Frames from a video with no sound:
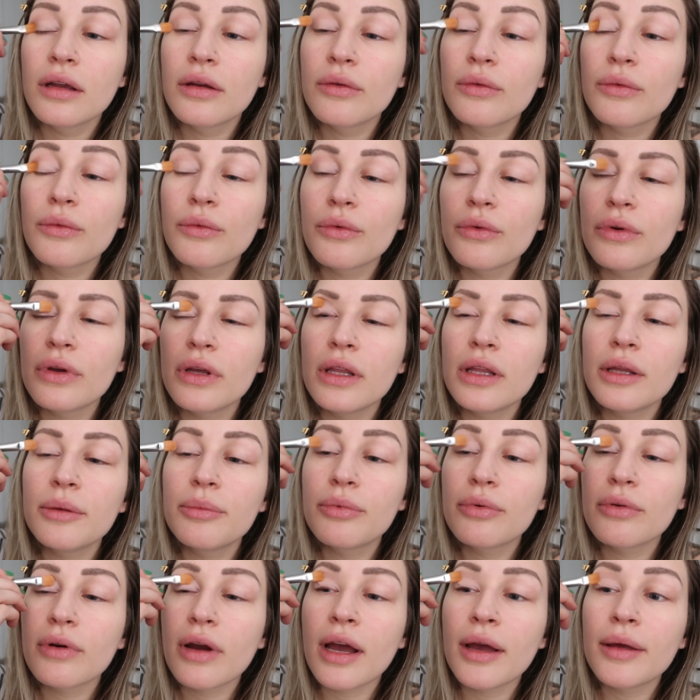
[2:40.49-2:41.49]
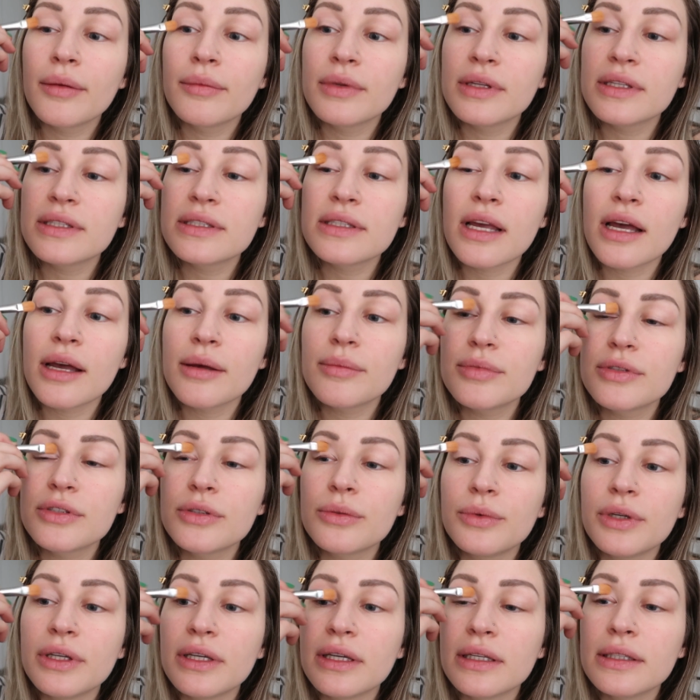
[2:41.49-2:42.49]
Really prime this up so
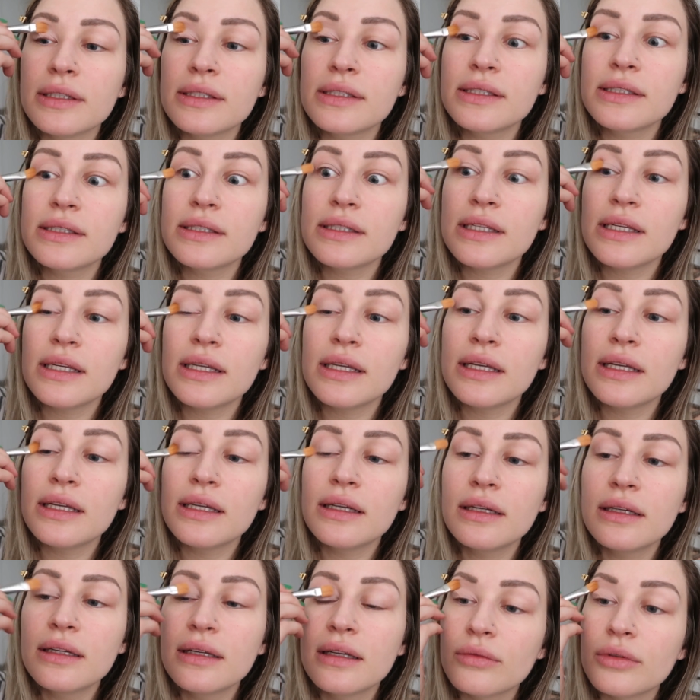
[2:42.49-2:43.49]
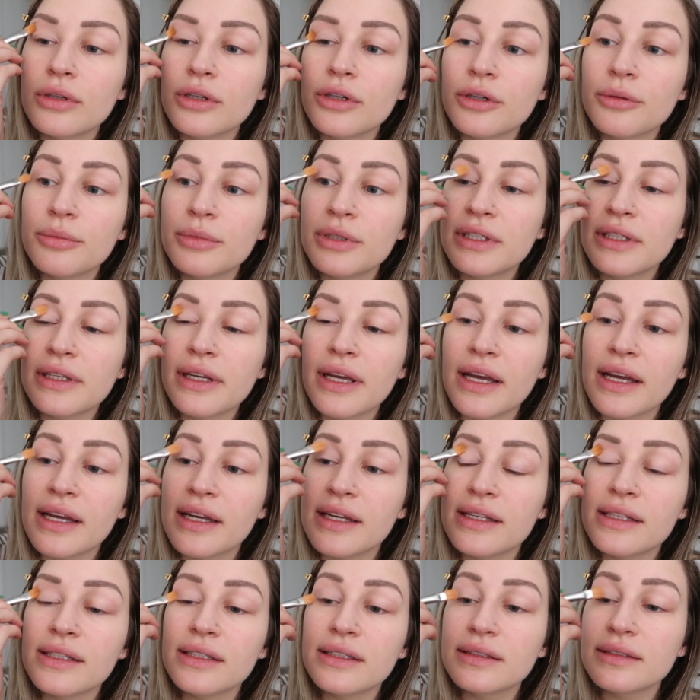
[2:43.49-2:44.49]
we can see what Urban
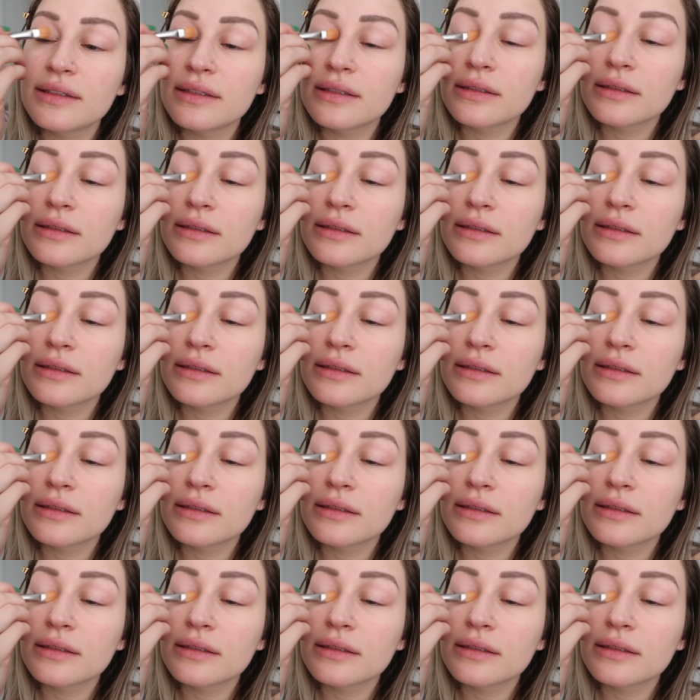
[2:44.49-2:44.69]
Decay's